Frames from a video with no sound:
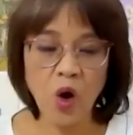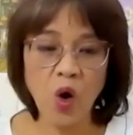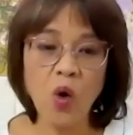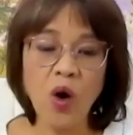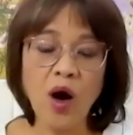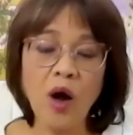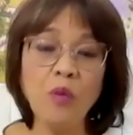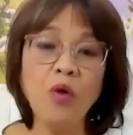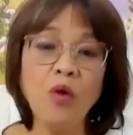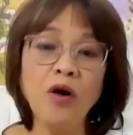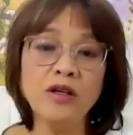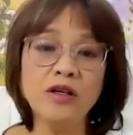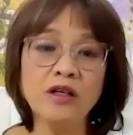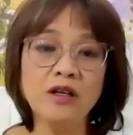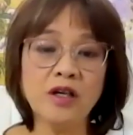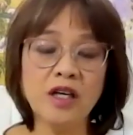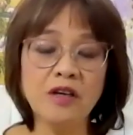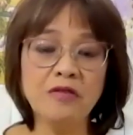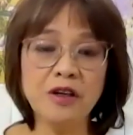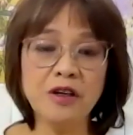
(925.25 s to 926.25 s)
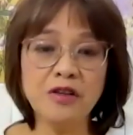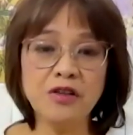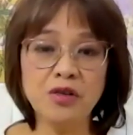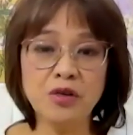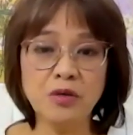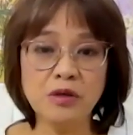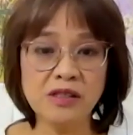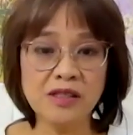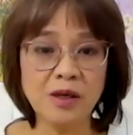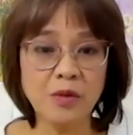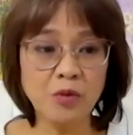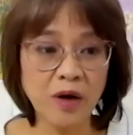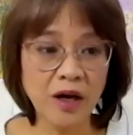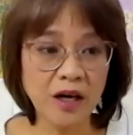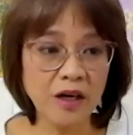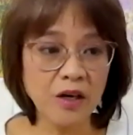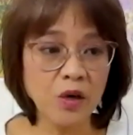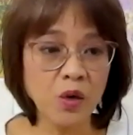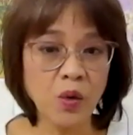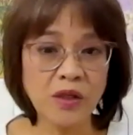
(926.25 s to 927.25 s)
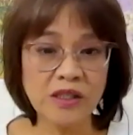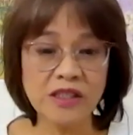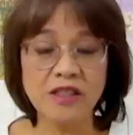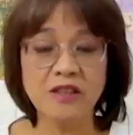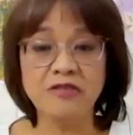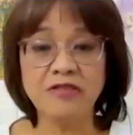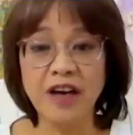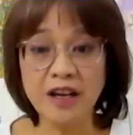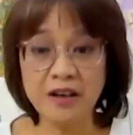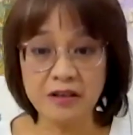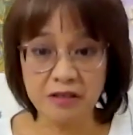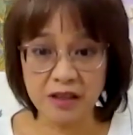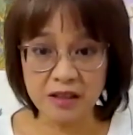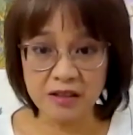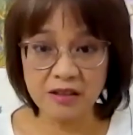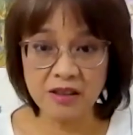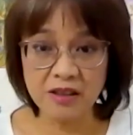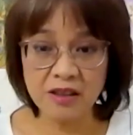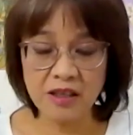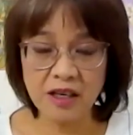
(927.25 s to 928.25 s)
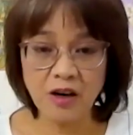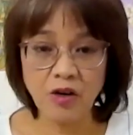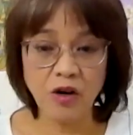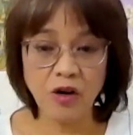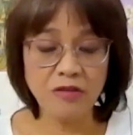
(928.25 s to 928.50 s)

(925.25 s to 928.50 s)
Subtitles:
or I want to give it to someone who is a veteran or